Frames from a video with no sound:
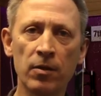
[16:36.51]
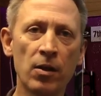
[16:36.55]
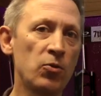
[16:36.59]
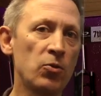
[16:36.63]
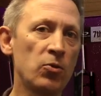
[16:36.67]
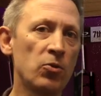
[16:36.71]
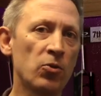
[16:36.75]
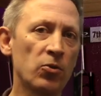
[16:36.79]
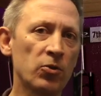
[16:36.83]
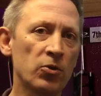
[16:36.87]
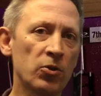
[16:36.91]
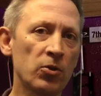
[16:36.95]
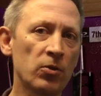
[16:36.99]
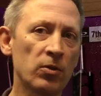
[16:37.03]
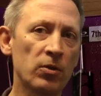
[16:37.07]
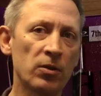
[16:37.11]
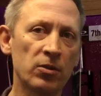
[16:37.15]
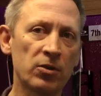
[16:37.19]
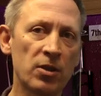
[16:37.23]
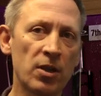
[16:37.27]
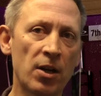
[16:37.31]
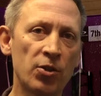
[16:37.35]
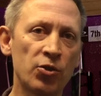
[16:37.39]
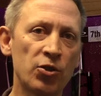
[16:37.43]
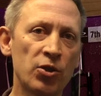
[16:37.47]
Do not
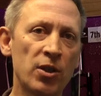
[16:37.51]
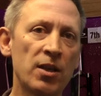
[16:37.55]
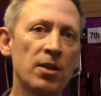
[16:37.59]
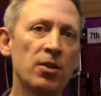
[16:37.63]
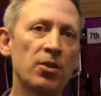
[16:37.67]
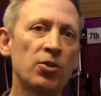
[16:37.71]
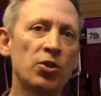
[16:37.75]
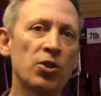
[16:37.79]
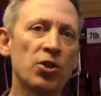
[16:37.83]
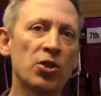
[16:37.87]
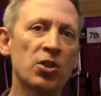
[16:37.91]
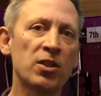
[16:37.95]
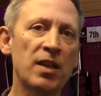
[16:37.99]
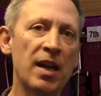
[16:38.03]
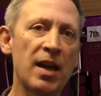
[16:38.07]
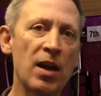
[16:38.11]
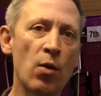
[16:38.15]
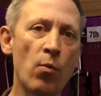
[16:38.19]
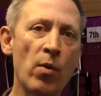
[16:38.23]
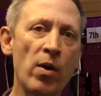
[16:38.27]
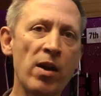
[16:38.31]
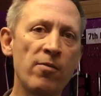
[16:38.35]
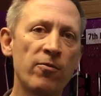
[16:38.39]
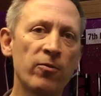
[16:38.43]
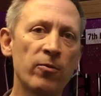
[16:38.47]
touch it, just stay
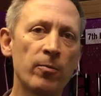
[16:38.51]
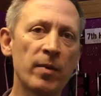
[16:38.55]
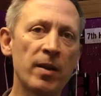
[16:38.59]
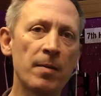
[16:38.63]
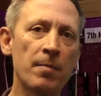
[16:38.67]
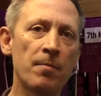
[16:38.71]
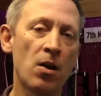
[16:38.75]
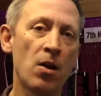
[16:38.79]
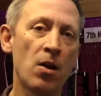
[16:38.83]
away from it.